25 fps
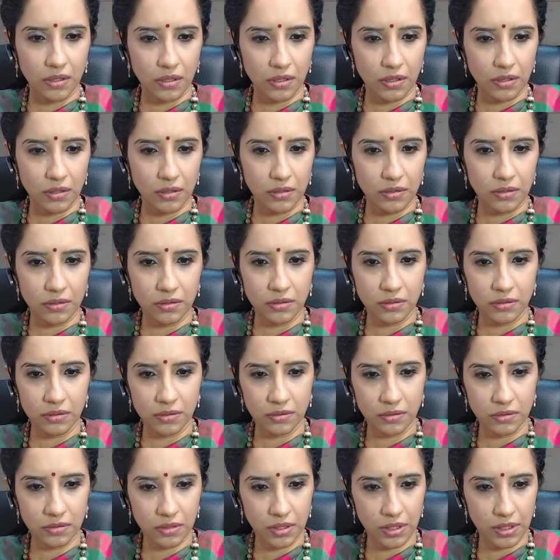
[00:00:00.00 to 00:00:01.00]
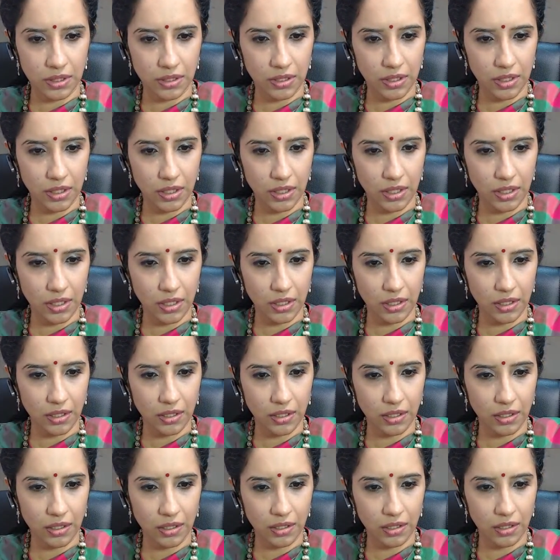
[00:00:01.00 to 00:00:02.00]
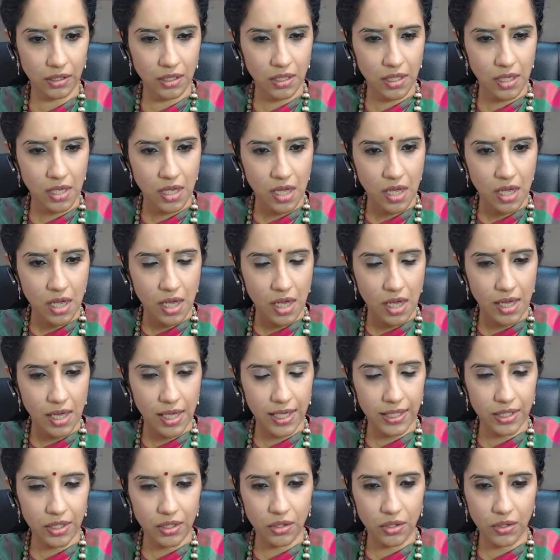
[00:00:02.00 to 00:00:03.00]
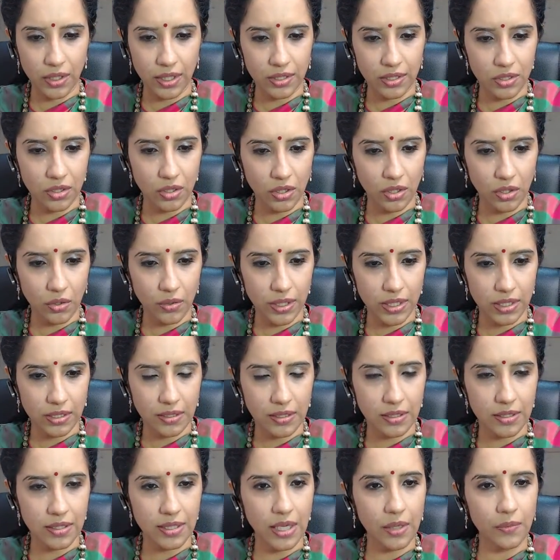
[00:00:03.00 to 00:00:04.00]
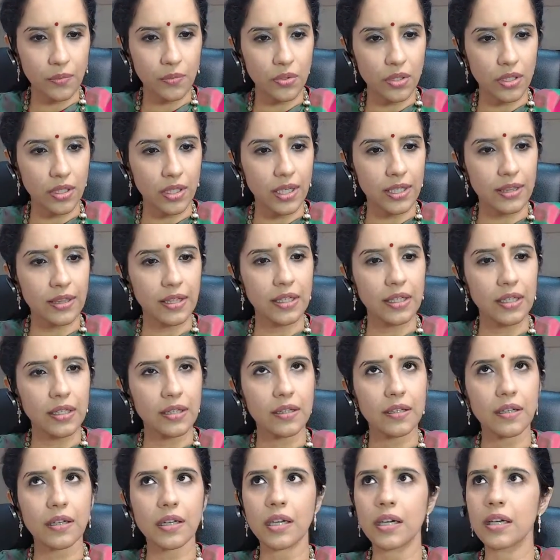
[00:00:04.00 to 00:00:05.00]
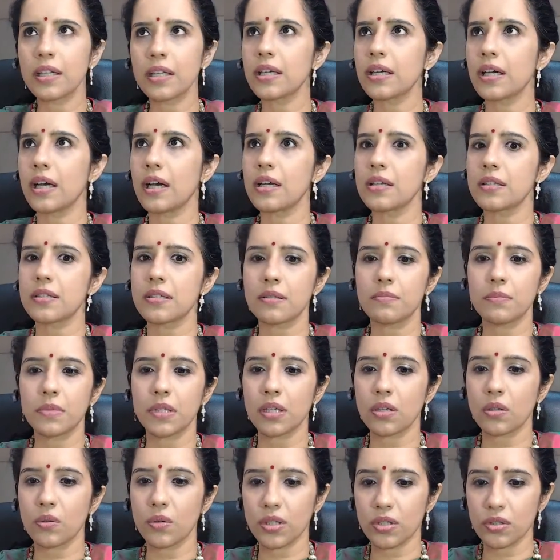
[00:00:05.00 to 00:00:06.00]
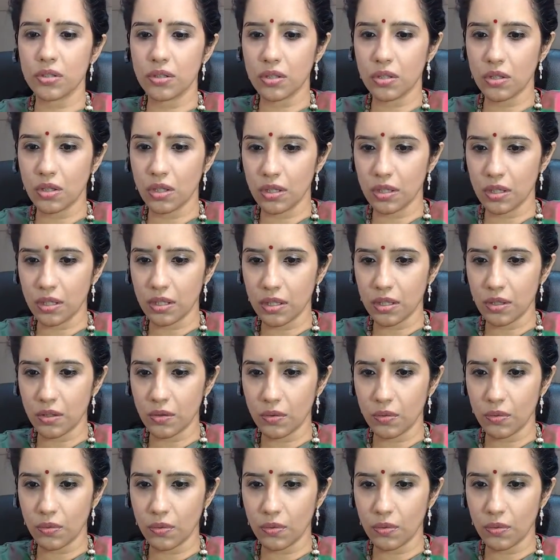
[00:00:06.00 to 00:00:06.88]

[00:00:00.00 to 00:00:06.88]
Okay. I don't know. I saw a question somewhere. I think Indrayani asked me a question on,